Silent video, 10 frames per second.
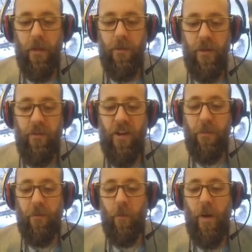they
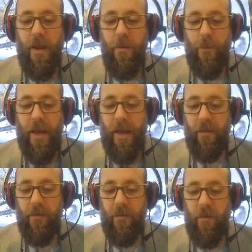topped White
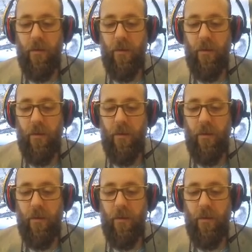Pass